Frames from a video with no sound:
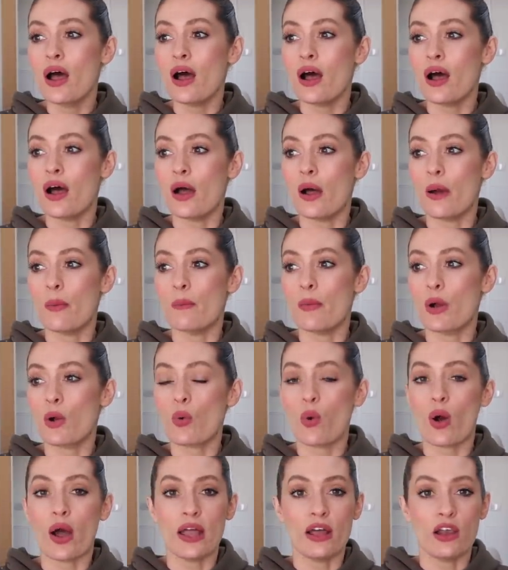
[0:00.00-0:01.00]

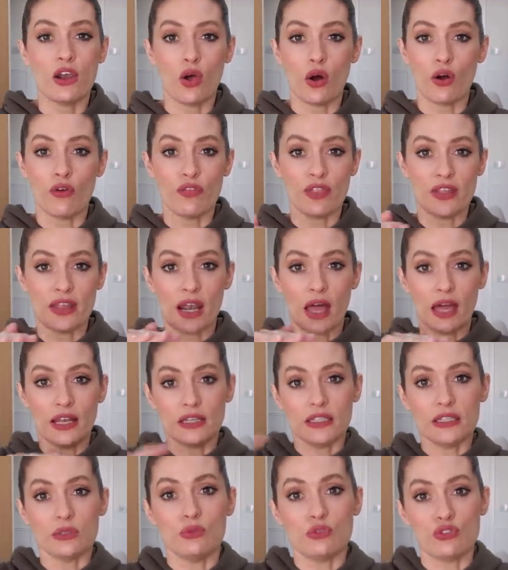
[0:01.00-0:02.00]
Quite a lot of the
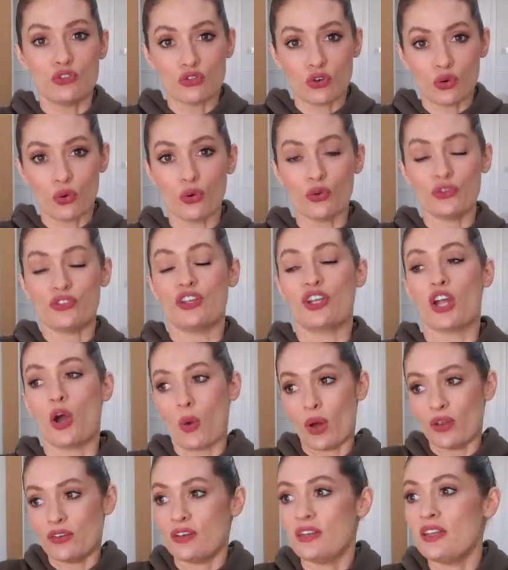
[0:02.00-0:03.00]
like little drawers that
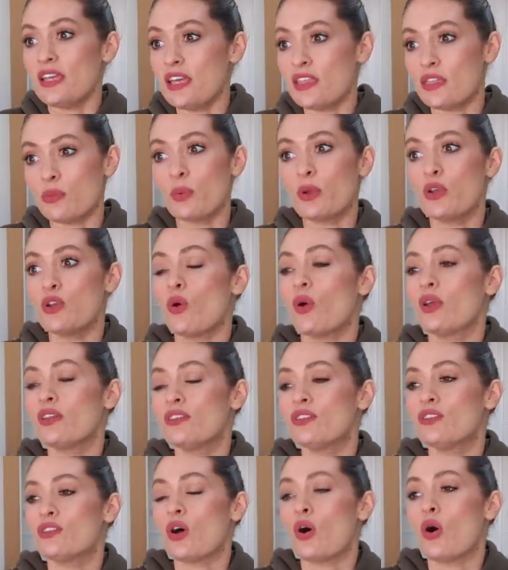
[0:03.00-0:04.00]
go underneath were not in
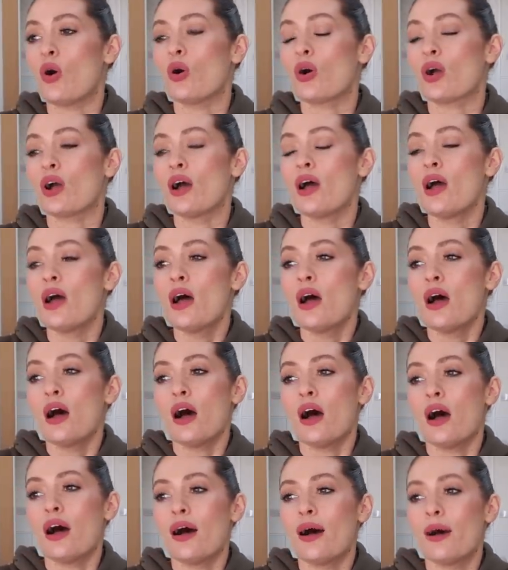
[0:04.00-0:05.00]
stock.
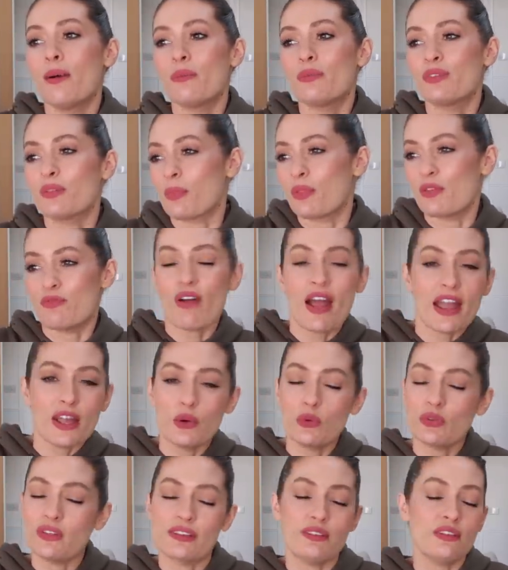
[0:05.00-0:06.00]
some of the
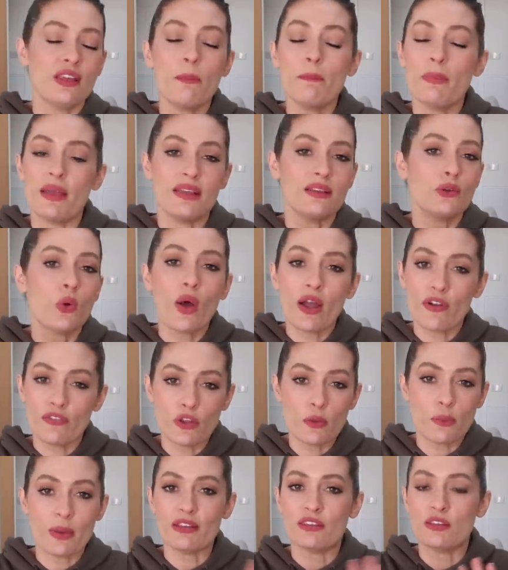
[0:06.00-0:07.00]
rails. There's quite a
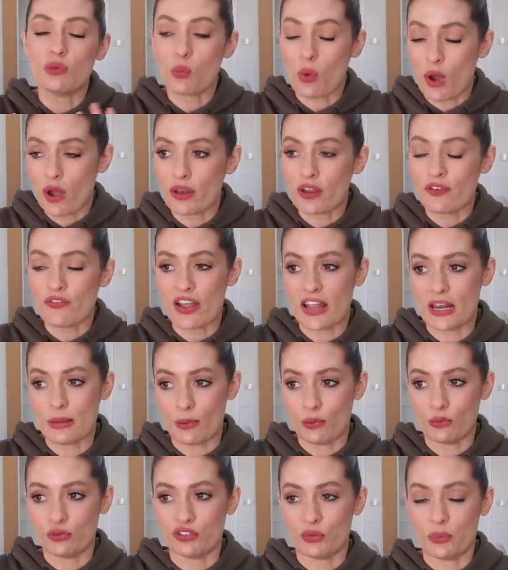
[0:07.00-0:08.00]
few bits that weren't
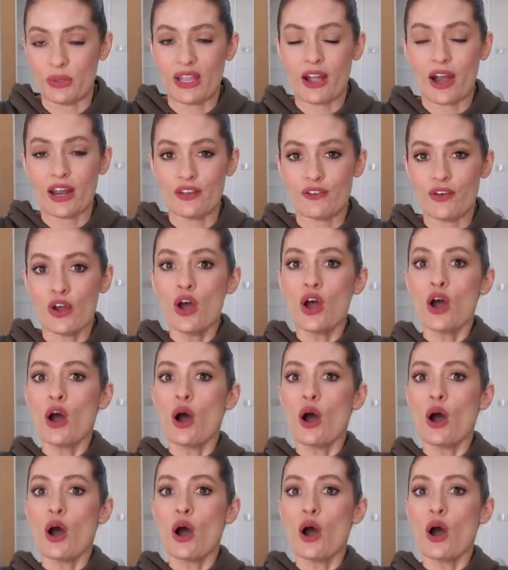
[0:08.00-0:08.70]
available. So we kind of